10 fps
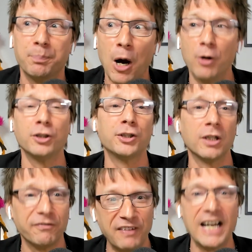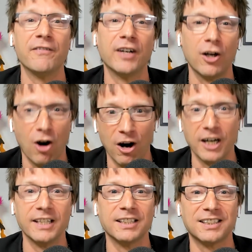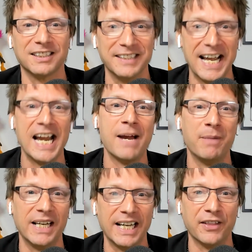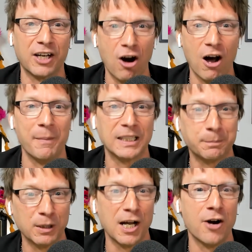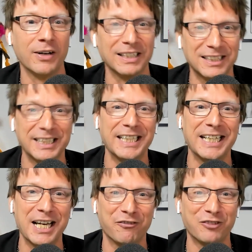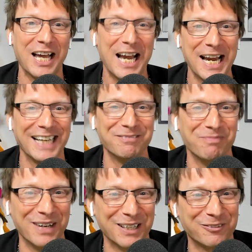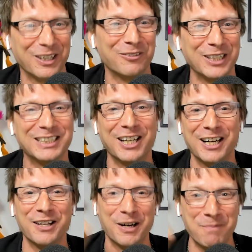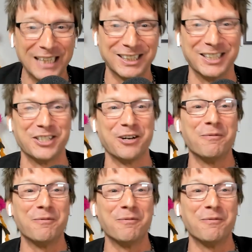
Post your favorite artist's name in the comments below and see if they re return a message you.